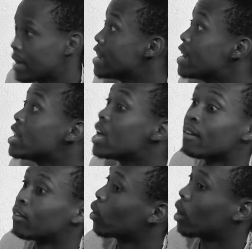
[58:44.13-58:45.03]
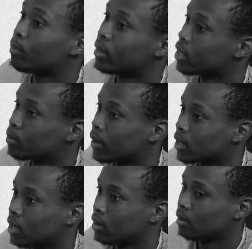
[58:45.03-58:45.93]
But
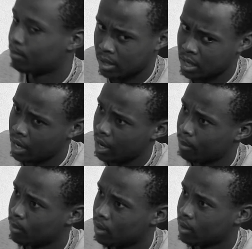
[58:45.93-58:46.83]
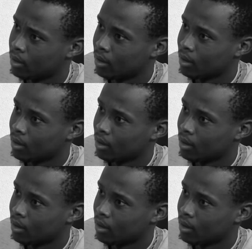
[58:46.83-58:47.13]
here I am. Yeah.